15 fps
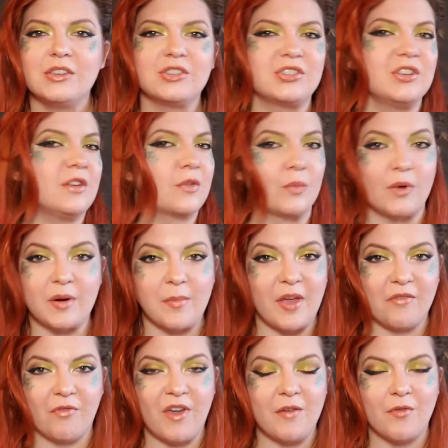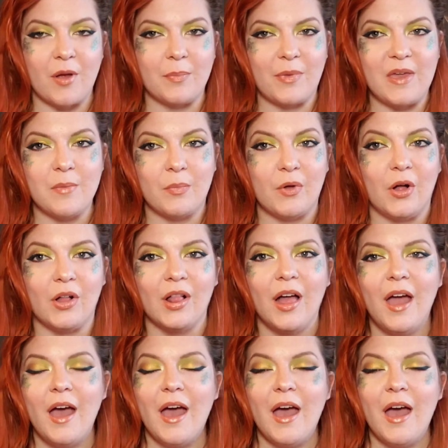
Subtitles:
She is one of my favorite people.